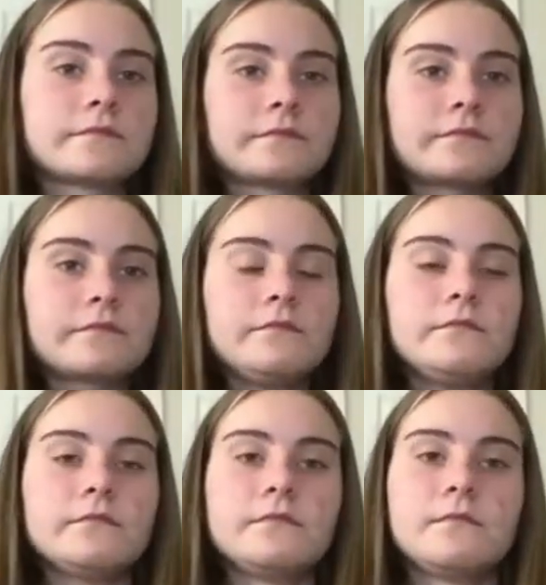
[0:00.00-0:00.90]

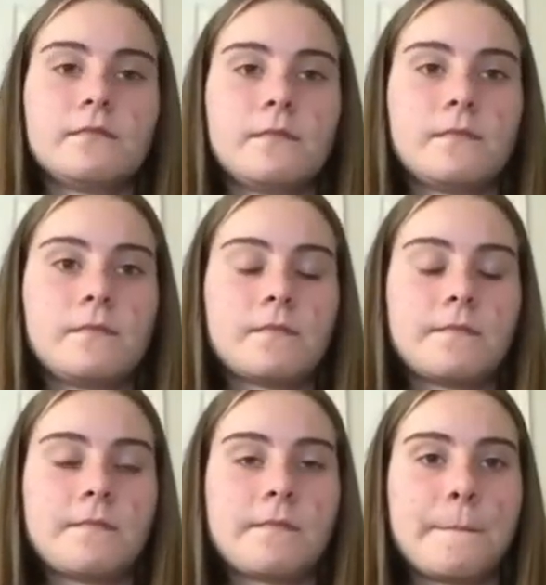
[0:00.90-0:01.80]

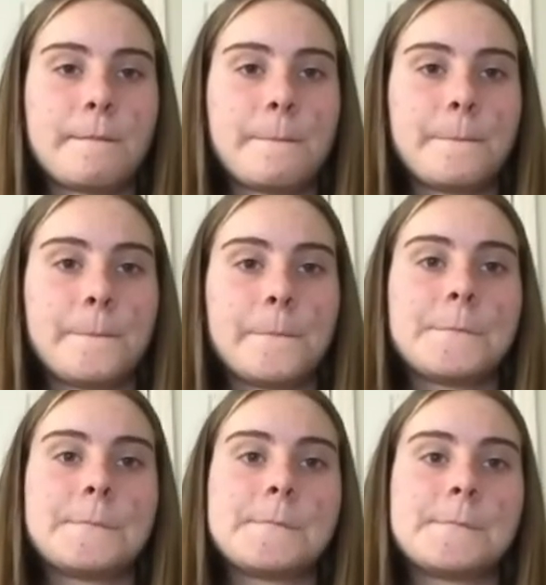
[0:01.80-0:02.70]

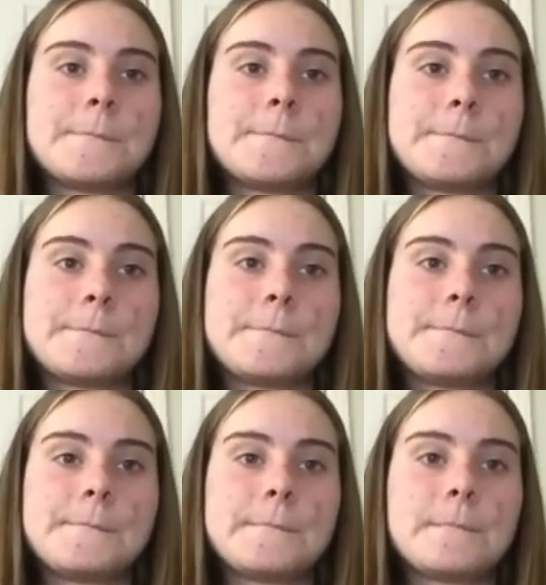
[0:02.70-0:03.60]

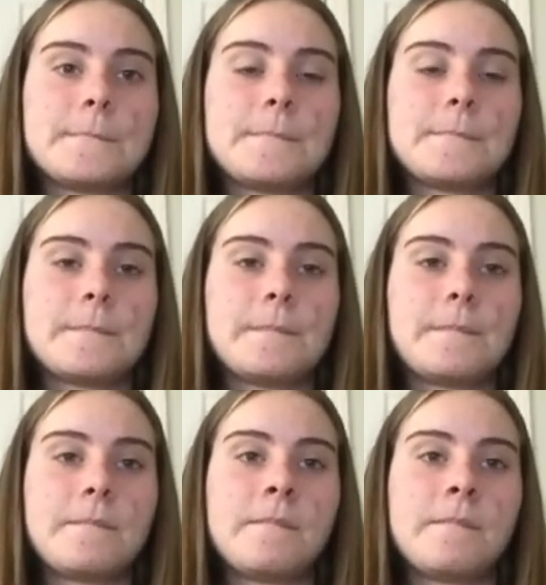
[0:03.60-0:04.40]
(silent)